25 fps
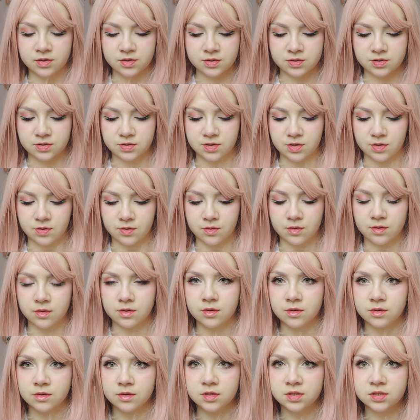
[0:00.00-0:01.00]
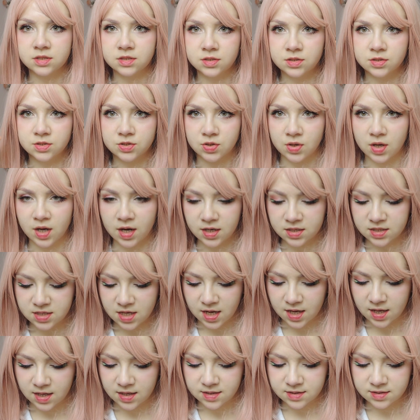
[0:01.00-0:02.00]
So, 2 hair
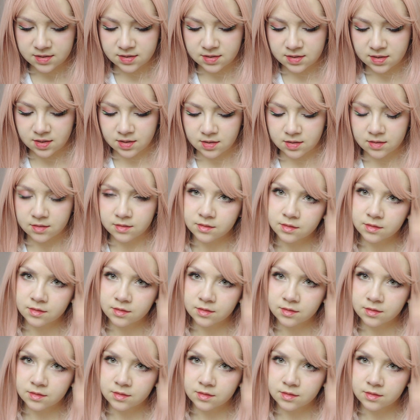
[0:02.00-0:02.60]
ties.